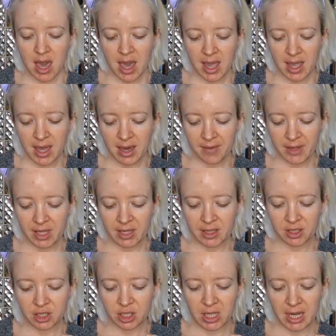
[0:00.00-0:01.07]
I have it in
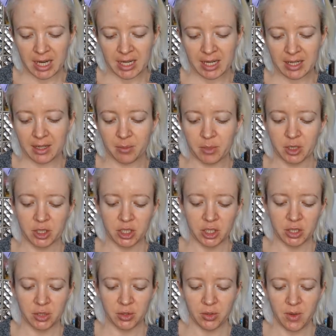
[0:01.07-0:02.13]
the shade number
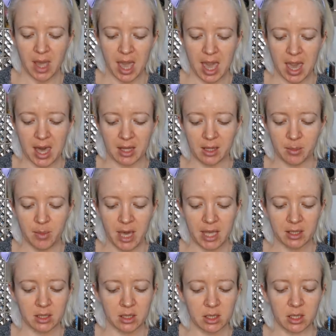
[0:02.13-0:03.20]
2
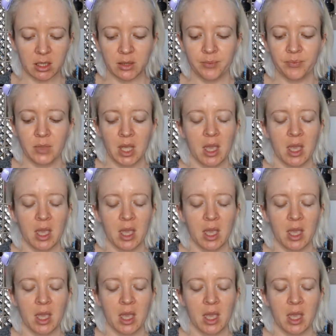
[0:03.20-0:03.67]
Alabaster.